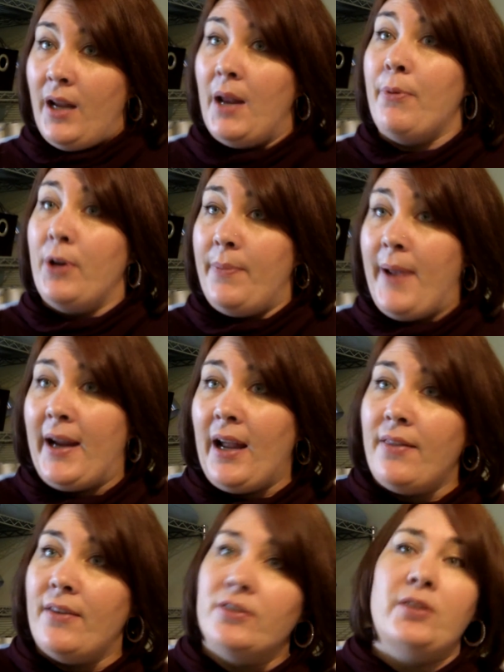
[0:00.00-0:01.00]
and put it back
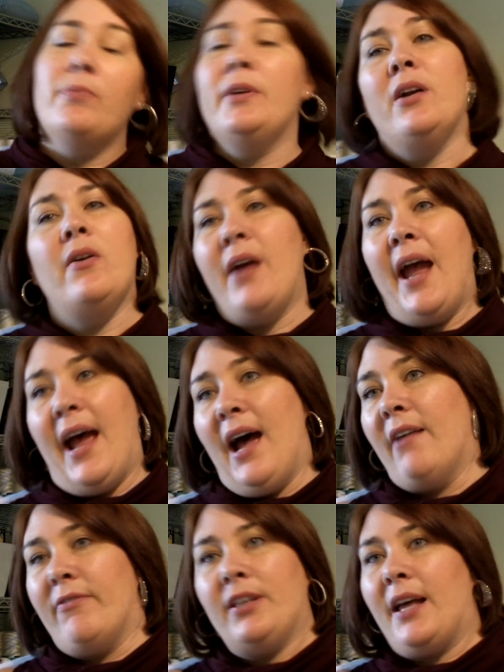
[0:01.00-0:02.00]
out there. So we don't
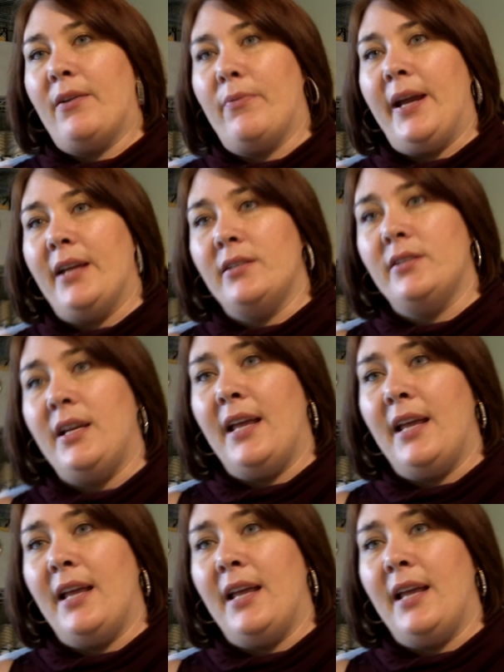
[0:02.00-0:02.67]
have a lot of waste.